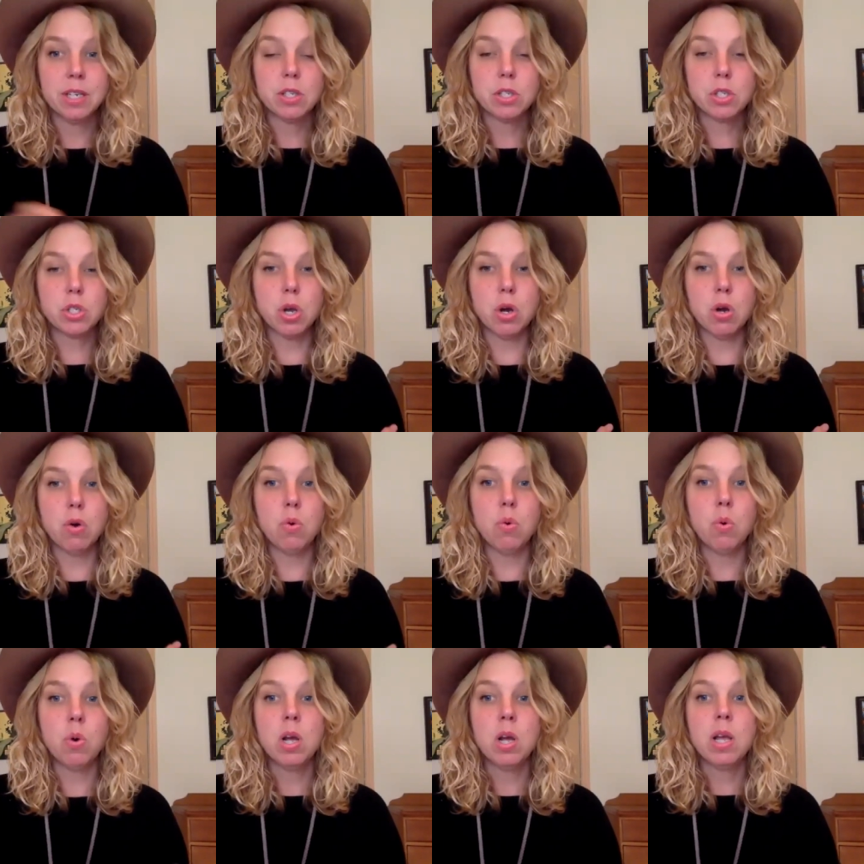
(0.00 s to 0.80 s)

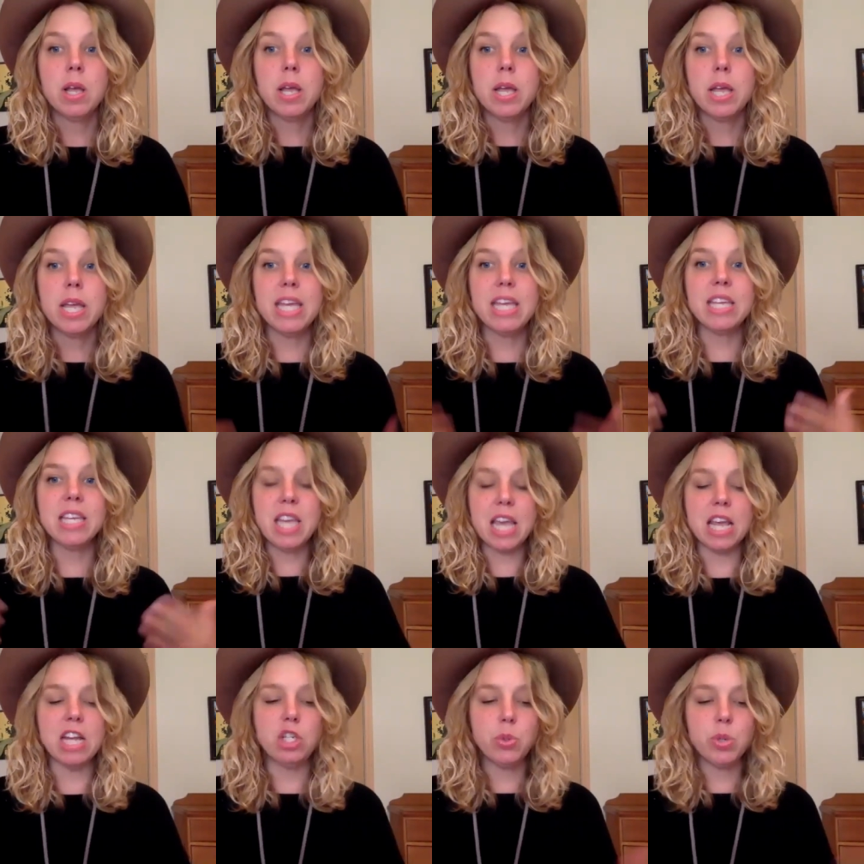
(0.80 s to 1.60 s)
So
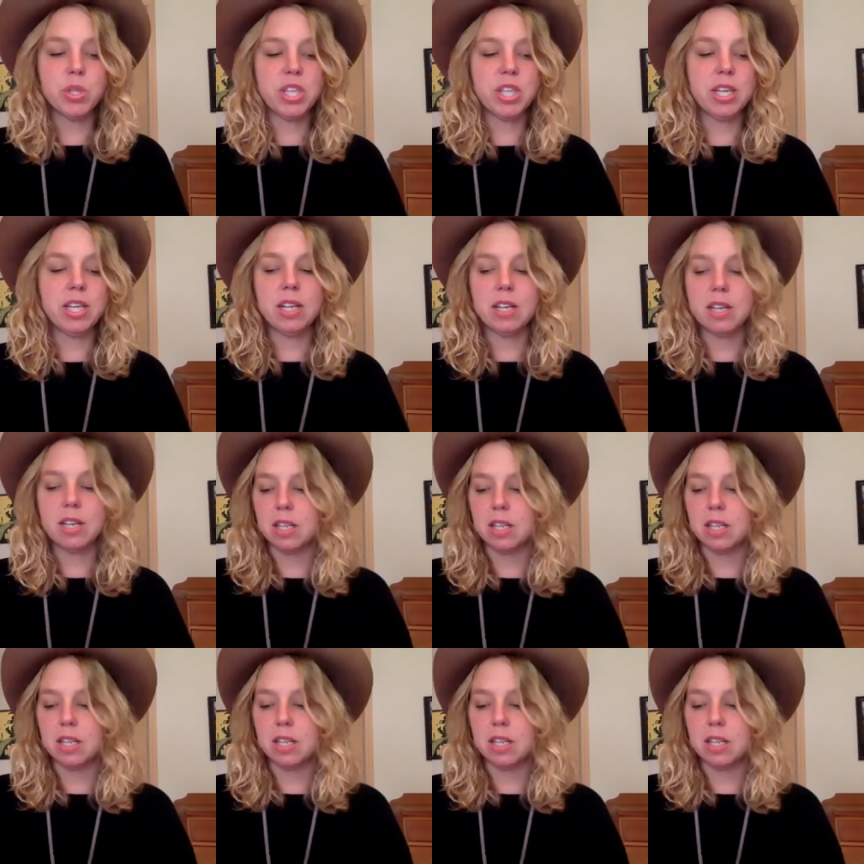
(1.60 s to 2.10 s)
engage with it